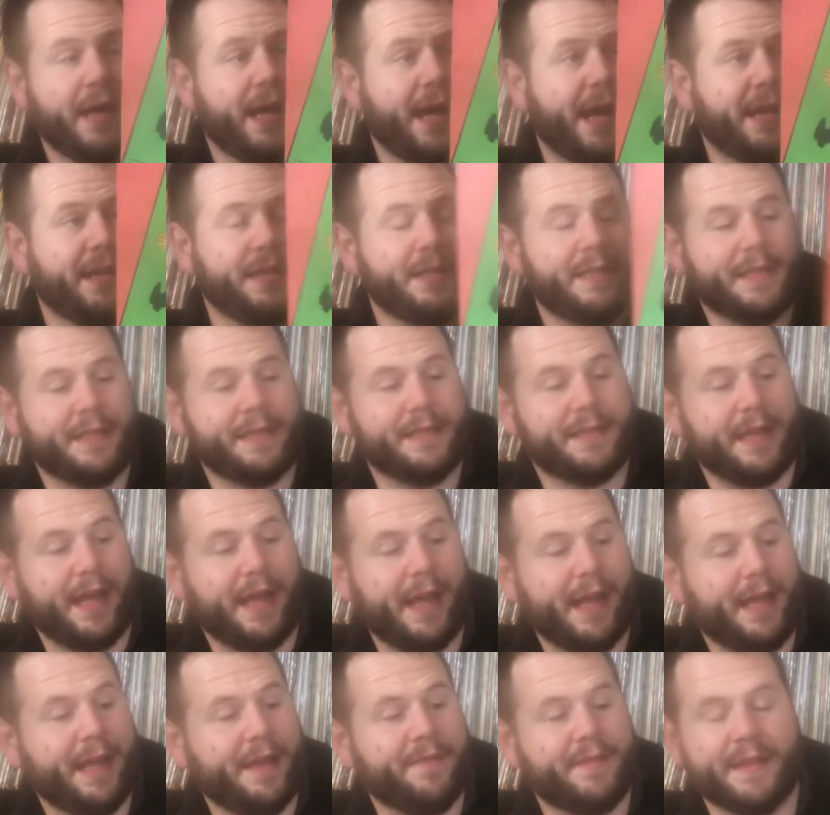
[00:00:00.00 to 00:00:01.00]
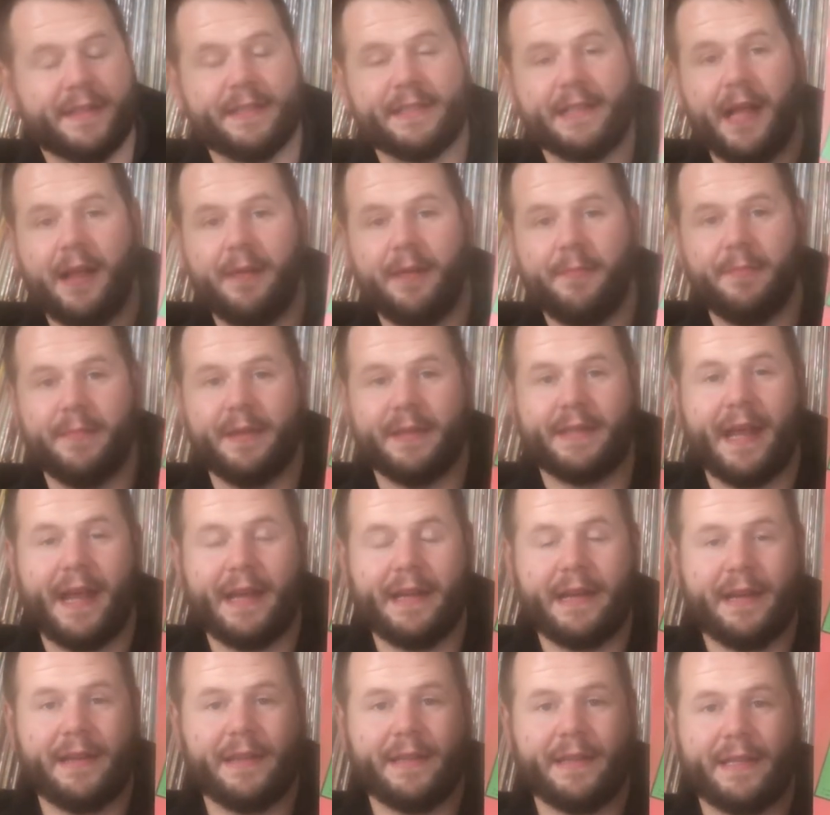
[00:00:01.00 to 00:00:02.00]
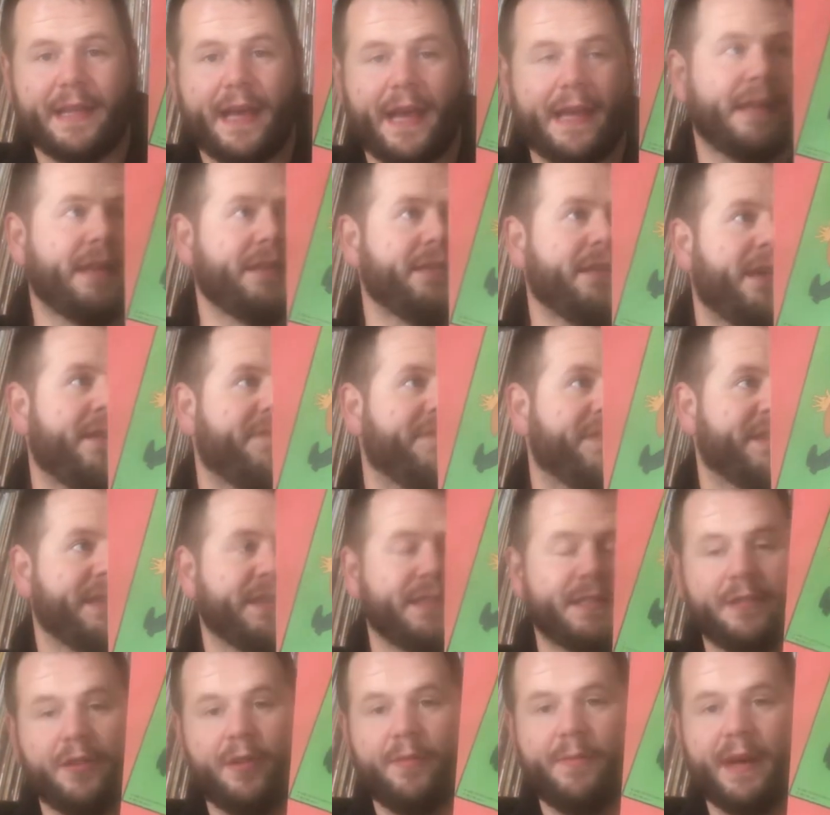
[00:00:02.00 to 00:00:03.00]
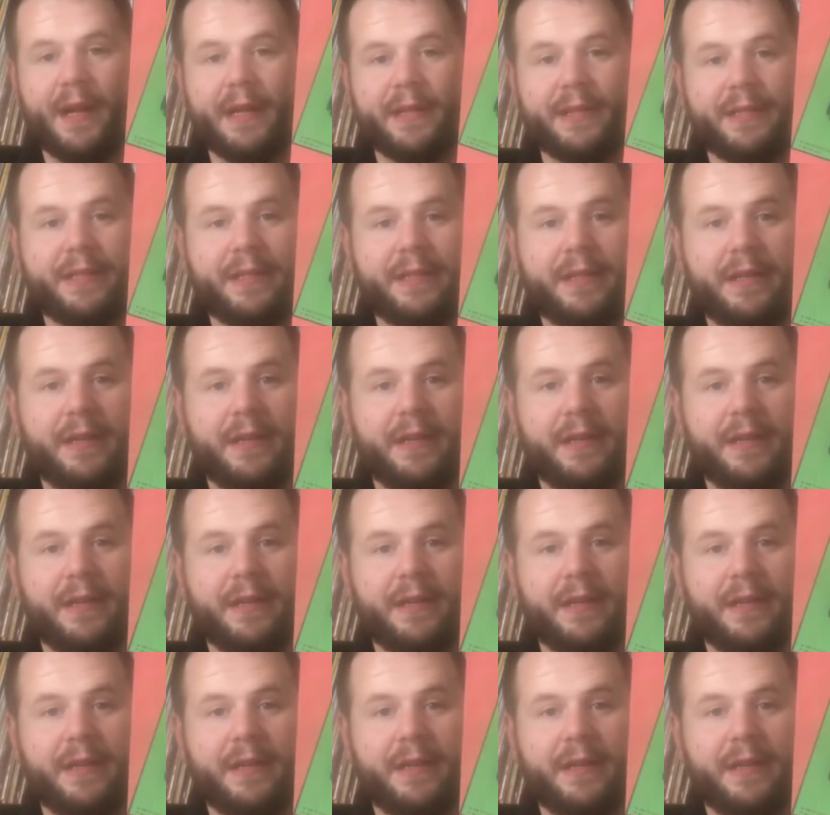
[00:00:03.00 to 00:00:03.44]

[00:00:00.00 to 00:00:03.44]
And I give this album a 10 out of 10. I love this so much.